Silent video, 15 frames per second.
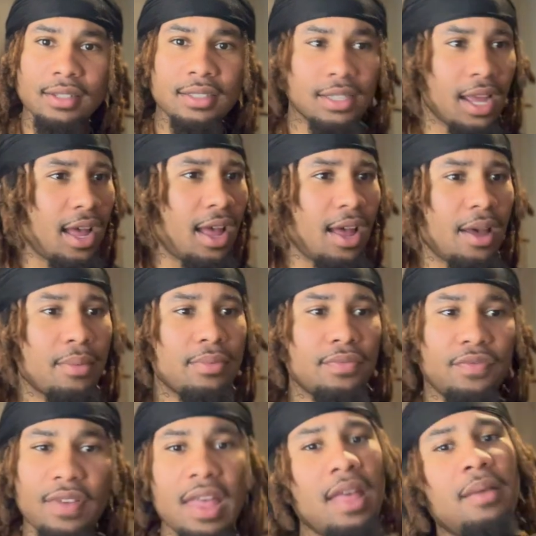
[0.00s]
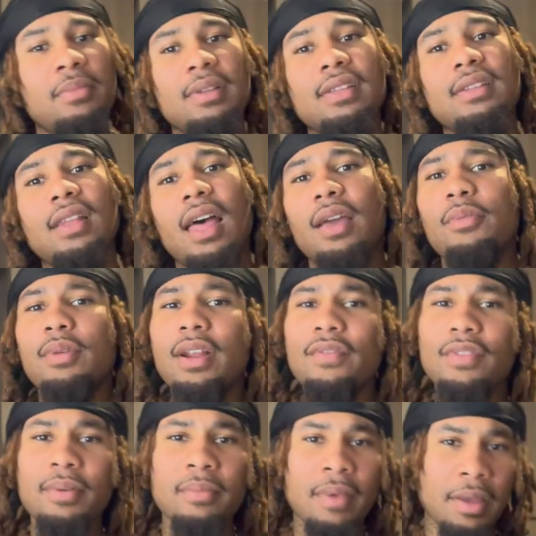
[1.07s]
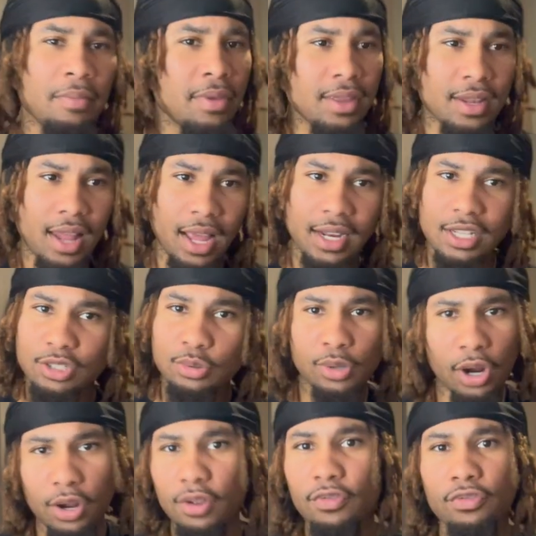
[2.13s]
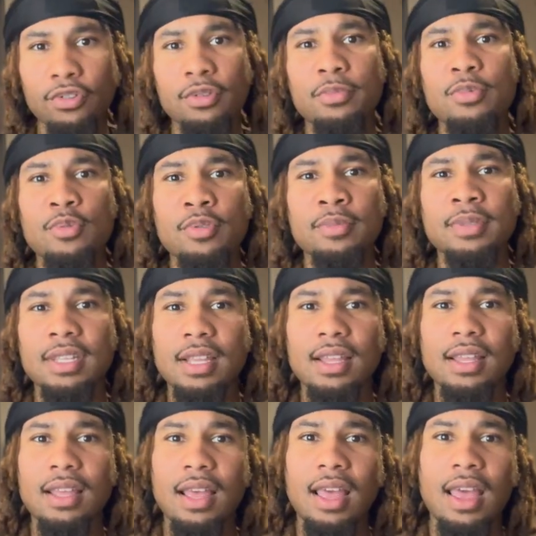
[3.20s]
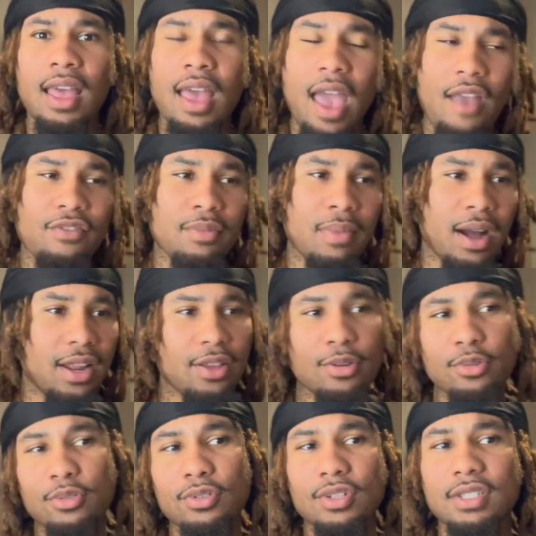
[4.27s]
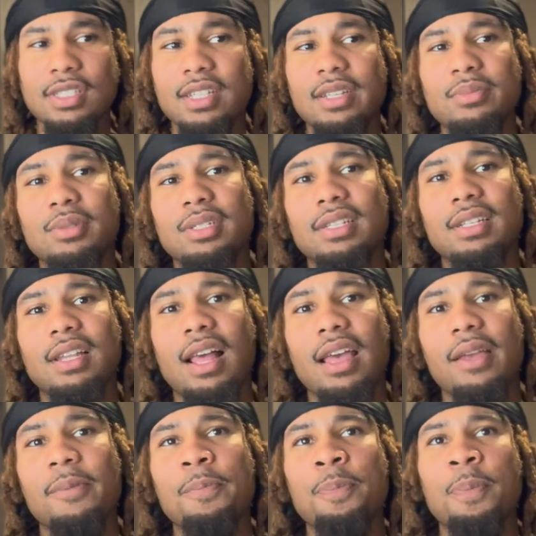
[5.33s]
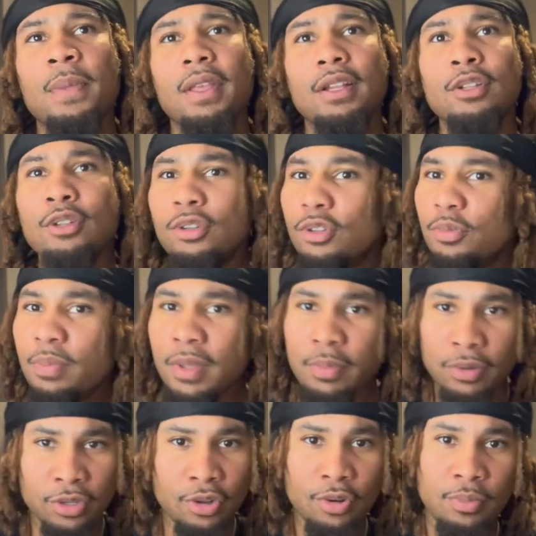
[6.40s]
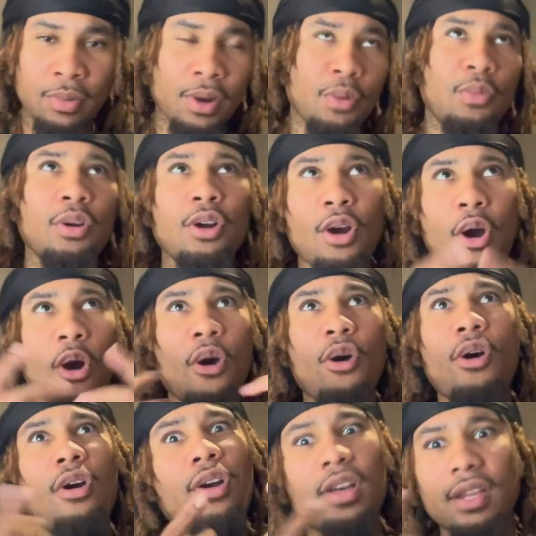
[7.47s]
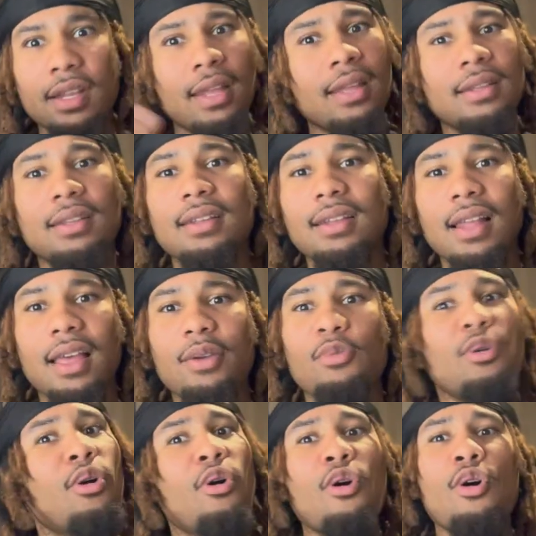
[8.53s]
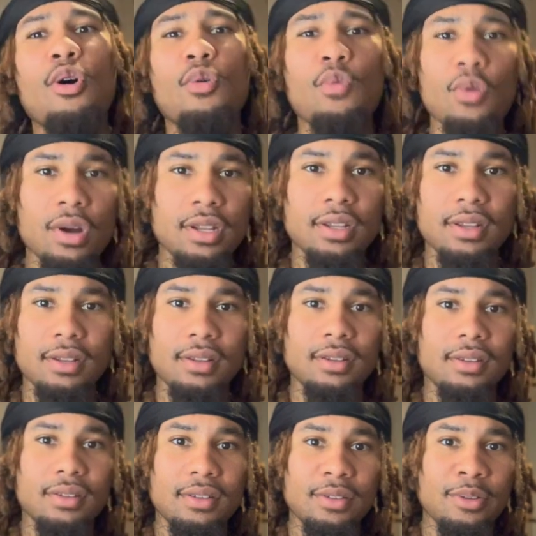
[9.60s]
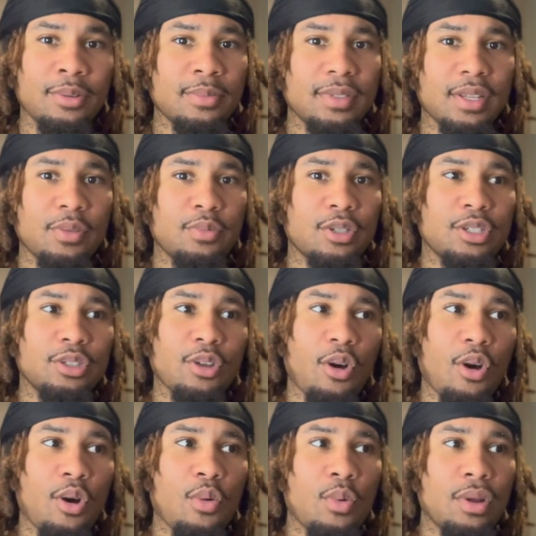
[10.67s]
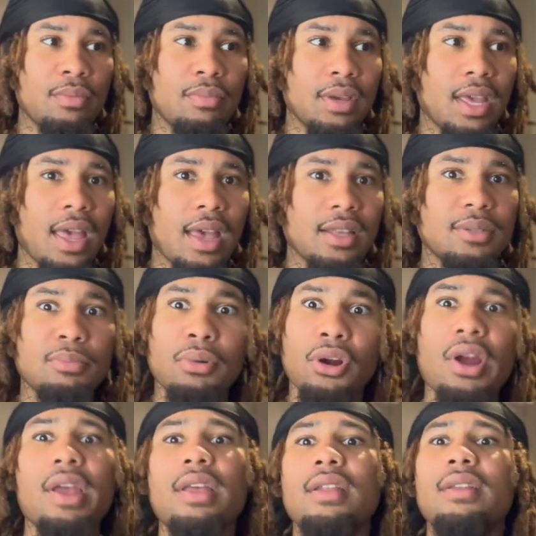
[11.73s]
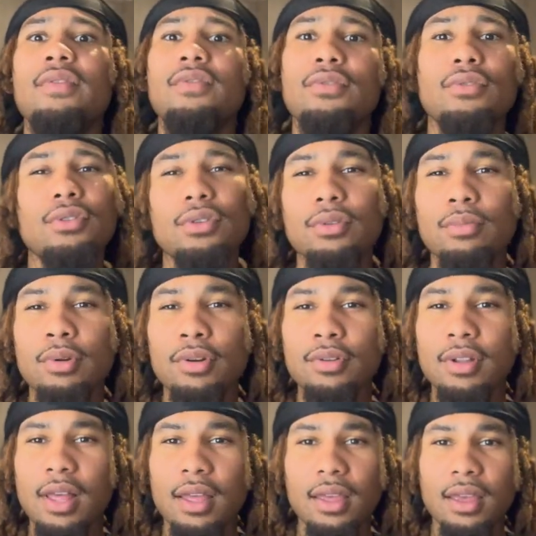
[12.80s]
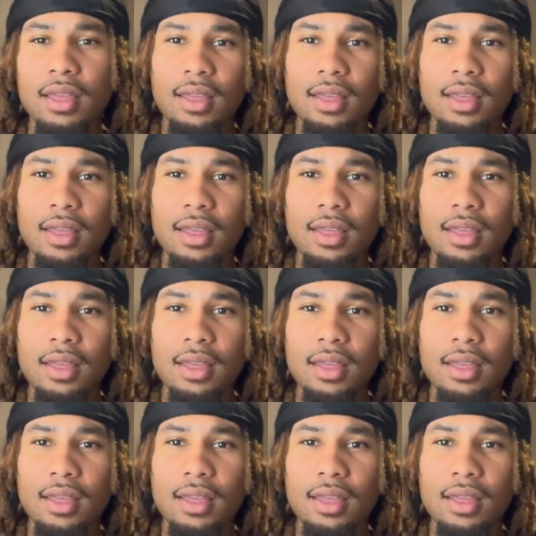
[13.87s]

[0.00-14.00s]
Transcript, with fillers: job, family, like whatever it might be, like that you hurting from. You know what I'm saying? everybody go through the same shit. Like, little do people know, bro, we're all connected. Like, we're all one. You know what I'm saying? We're just all one big ass brain for real, bro. Like,